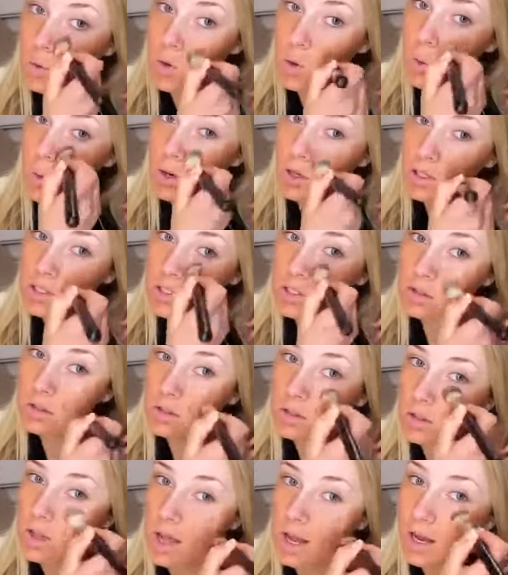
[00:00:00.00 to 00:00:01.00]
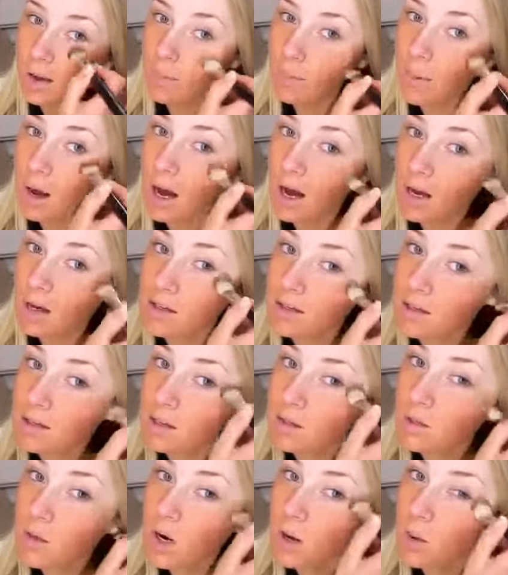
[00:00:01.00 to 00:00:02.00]
We want it to look like a
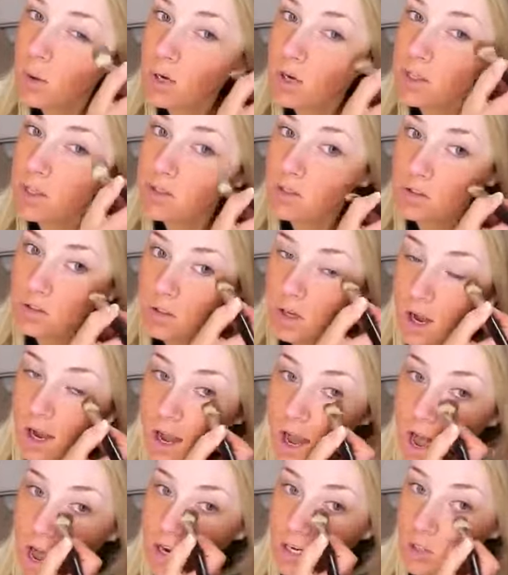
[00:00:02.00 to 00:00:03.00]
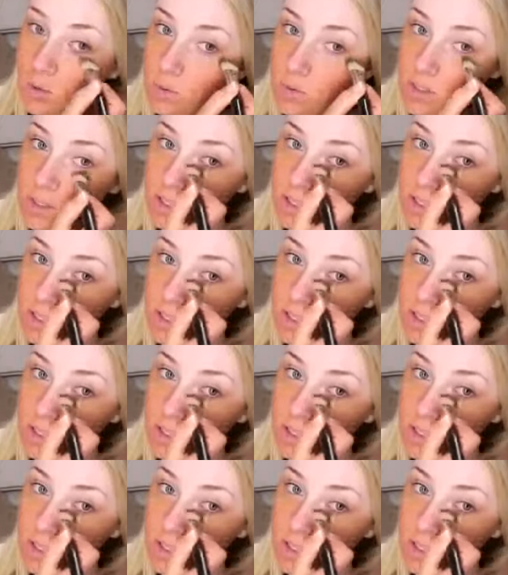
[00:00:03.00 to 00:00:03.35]
mask, we don't want it to look like our actual